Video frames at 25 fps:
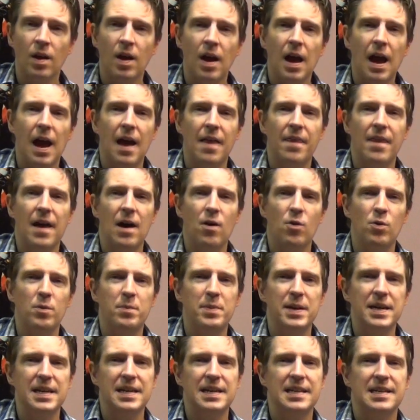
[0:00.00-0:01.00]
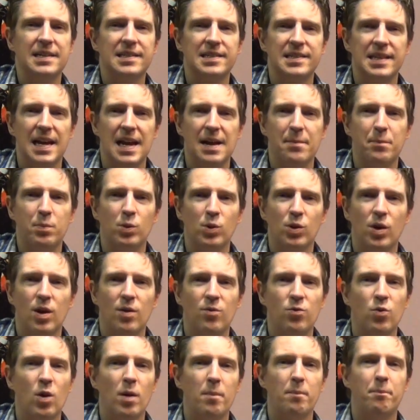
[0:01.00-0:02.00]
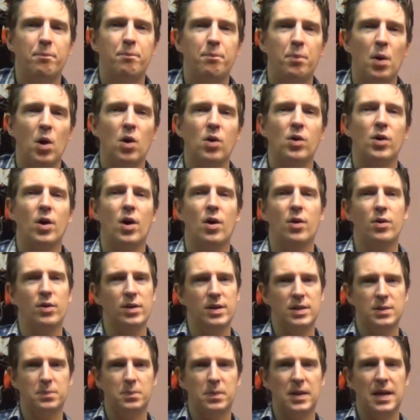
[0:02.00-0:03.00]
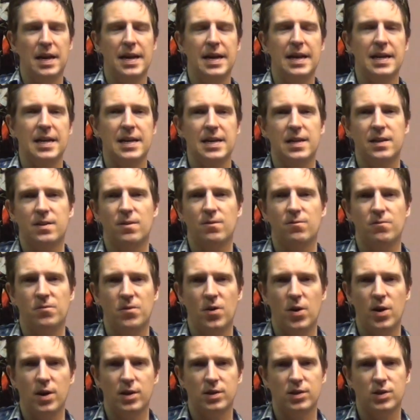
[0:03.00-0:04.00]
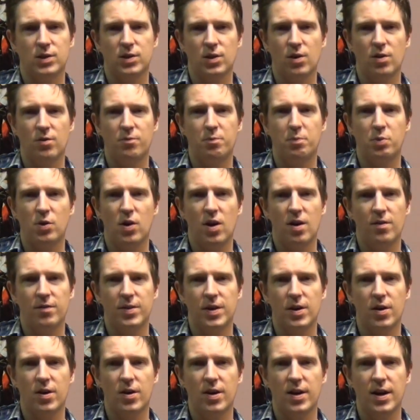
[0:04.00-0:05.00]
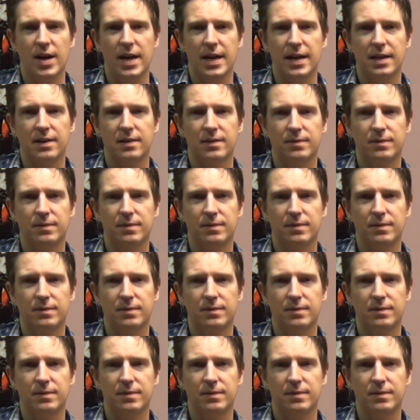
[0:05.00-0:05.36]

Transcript: And that would be an example of what Bongo is playing in the verse of Private Eye.